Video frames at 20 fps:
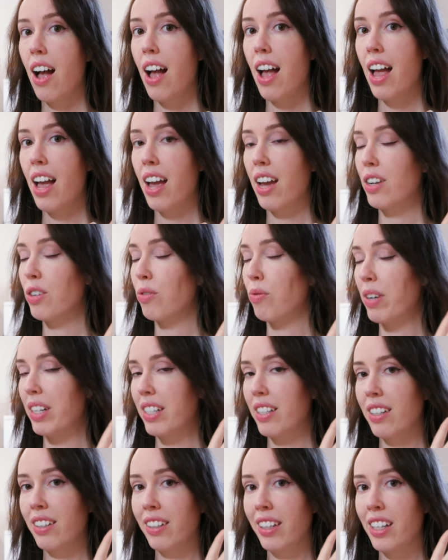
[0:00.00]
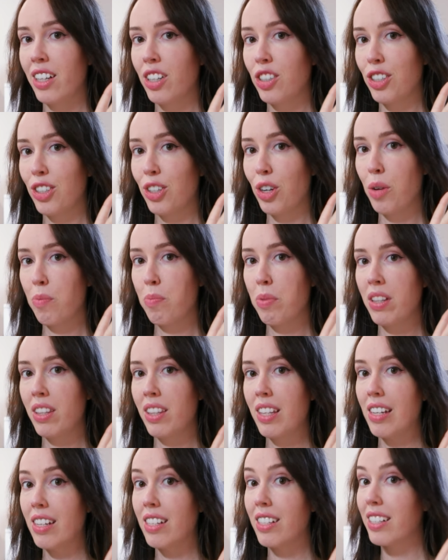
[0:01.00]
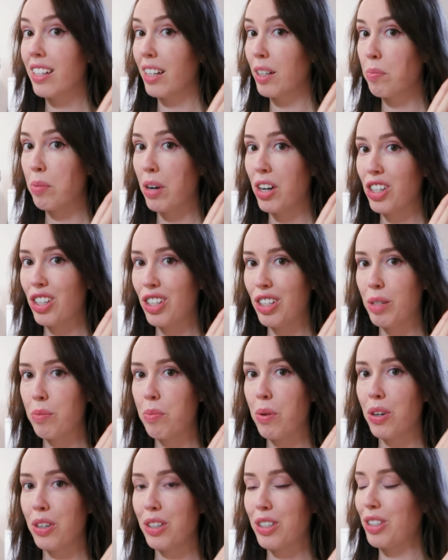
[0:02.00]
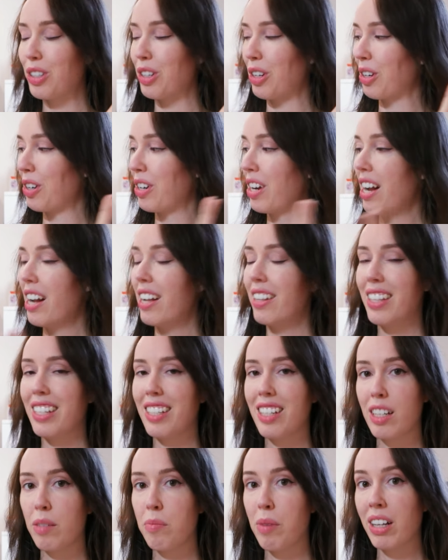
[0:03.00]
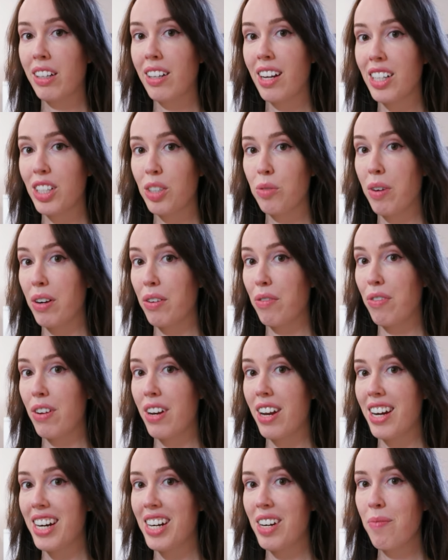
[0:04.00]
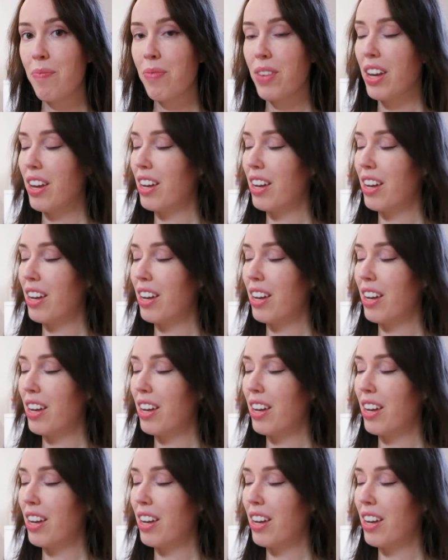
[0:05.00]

and recently I just opened the Celebrations box so this is my last one for now.